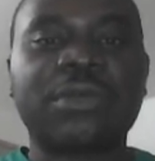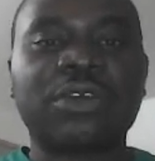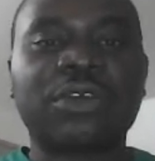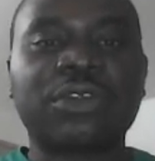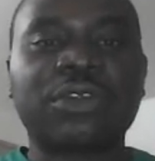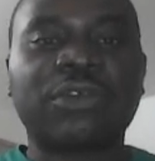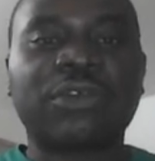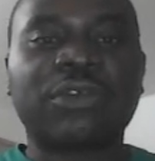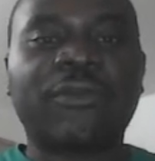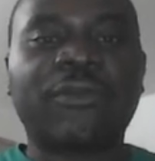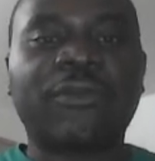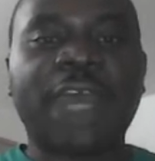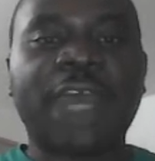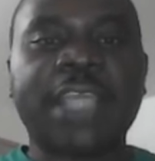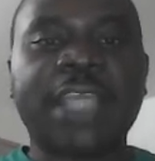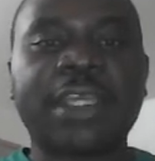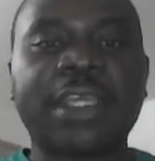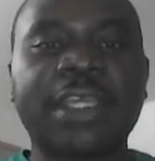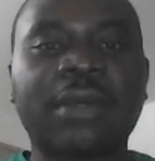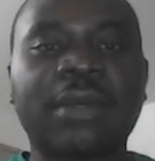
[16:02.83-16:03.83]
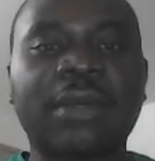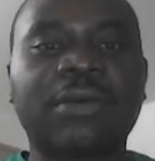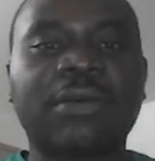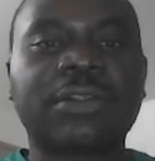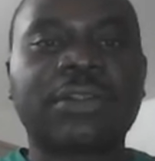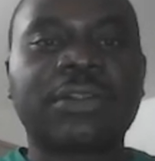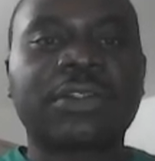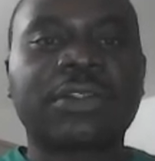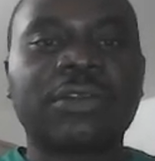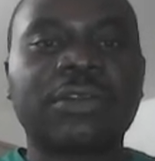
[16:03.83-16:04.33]
So find a course.
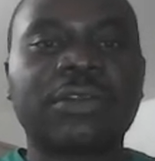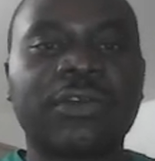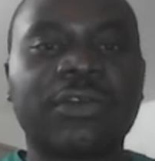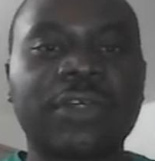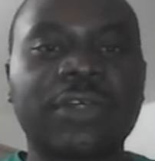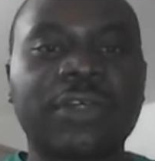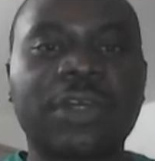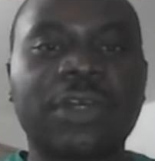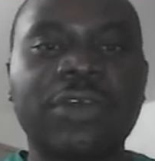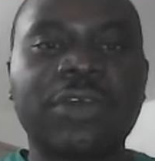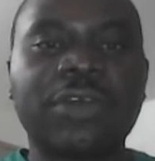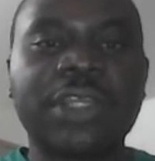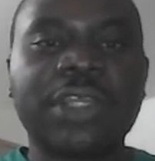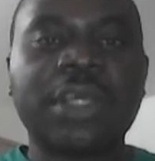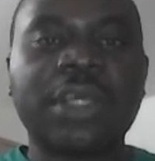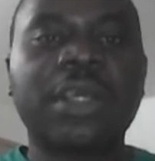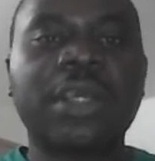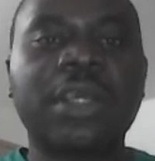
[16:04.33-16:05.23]
So if you go there,